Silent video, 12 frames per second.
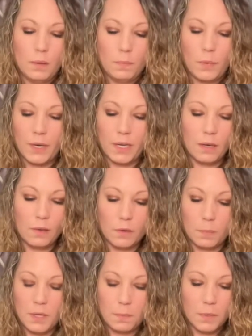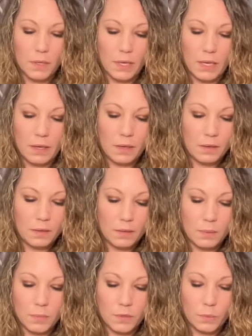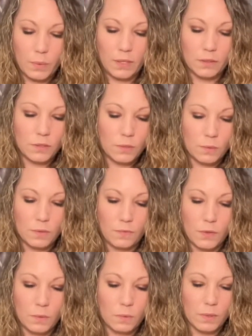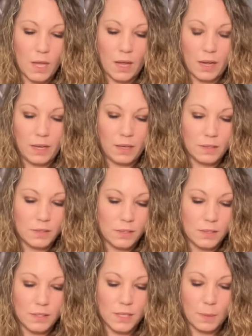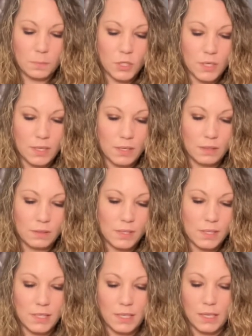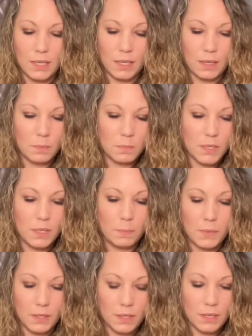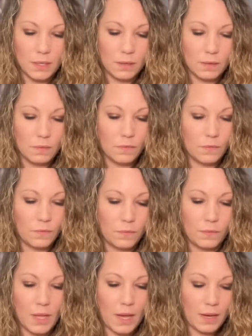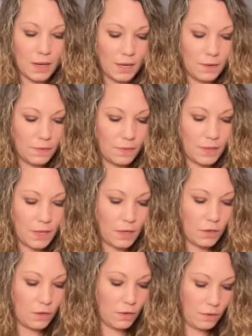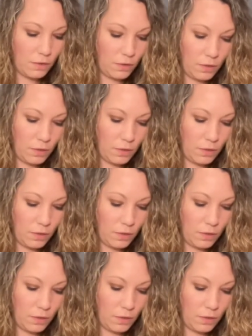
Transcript: bringing other people in between the two of you, lies, deception, sneaky, manipulative, that kind of a thing. You're